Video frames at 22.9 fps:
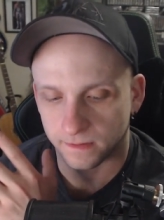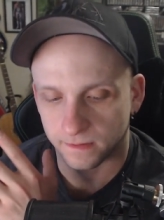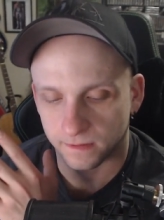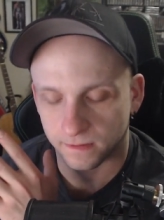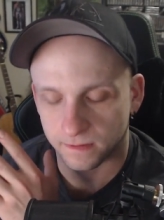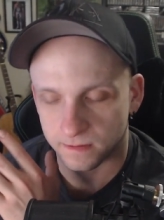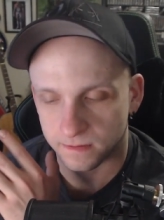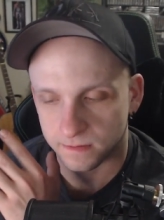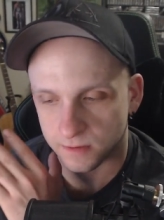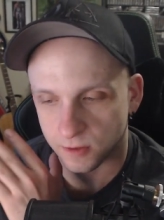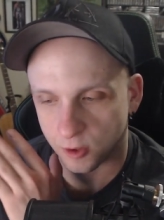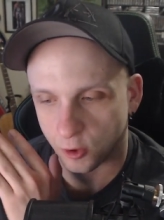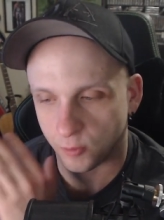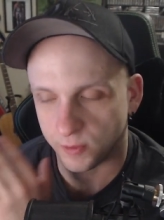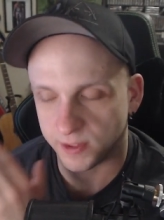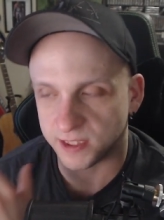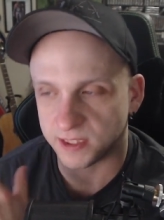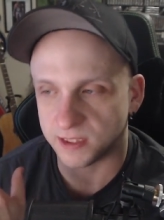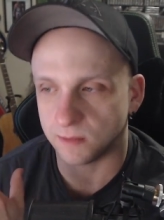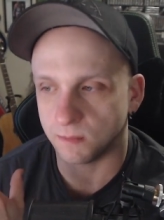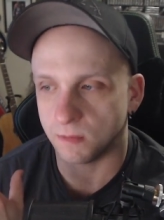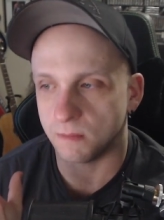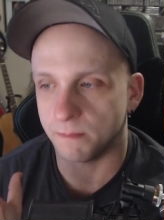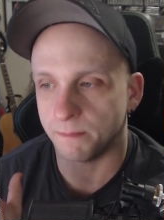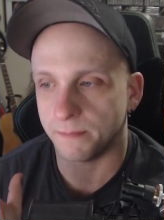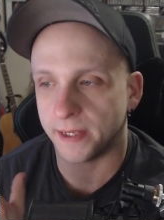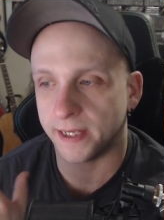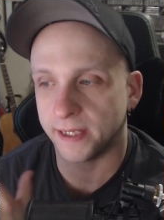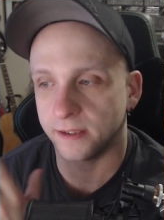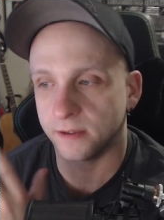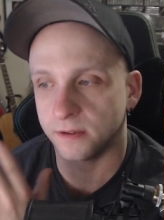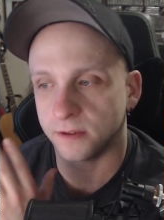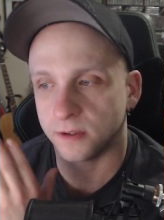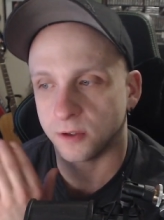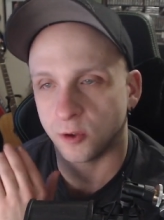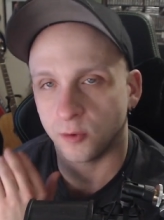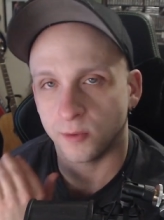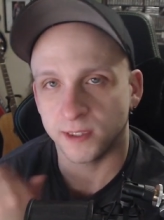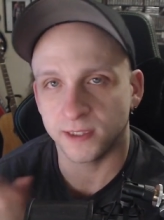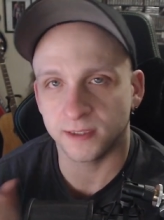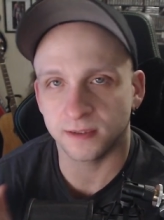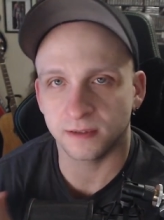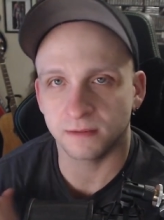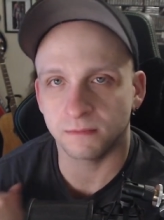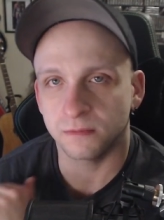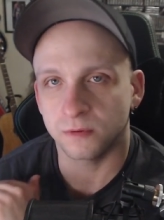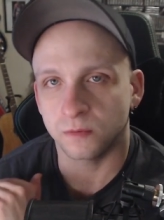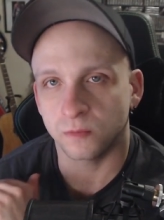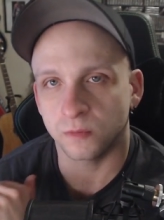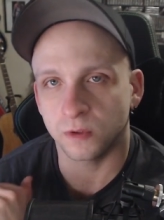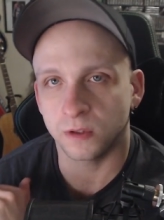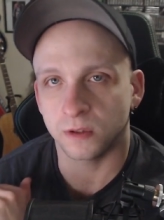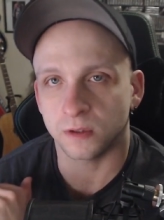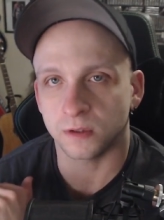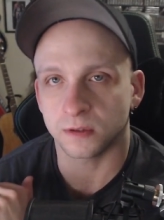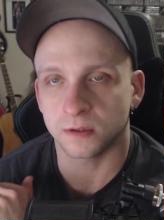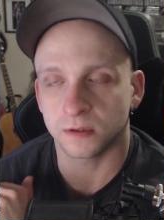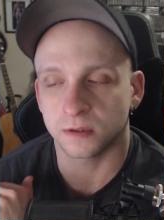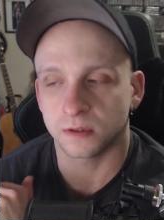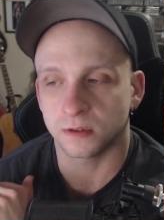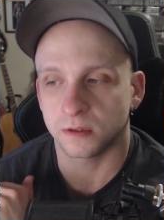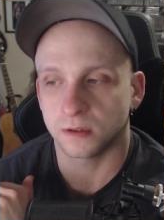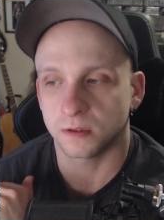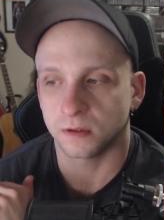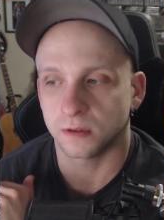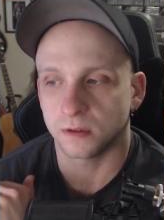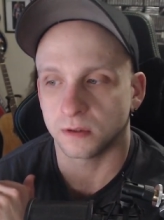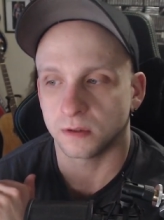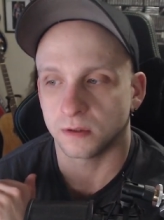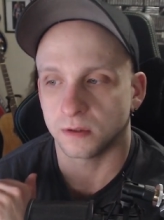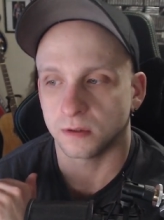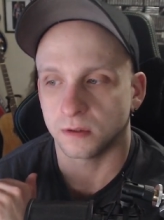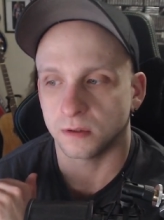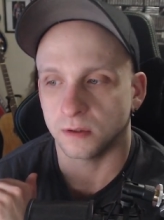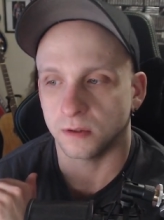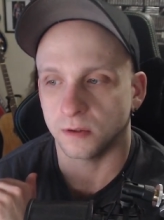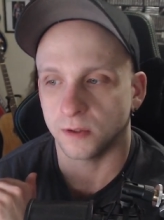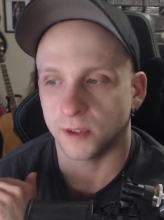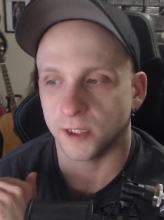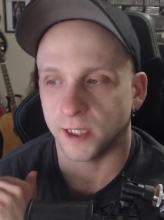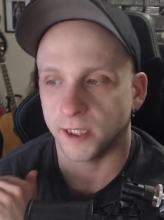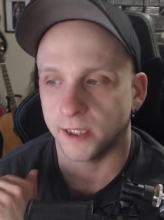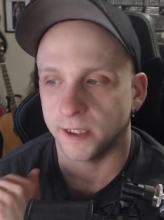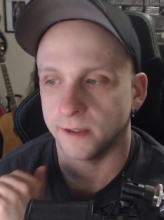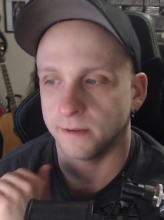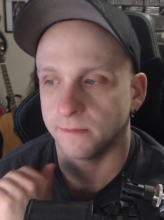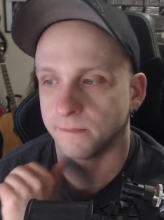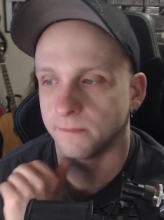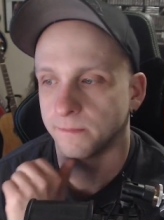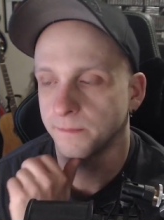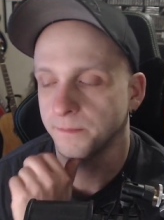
It's always someone better and always someone worse. Okay?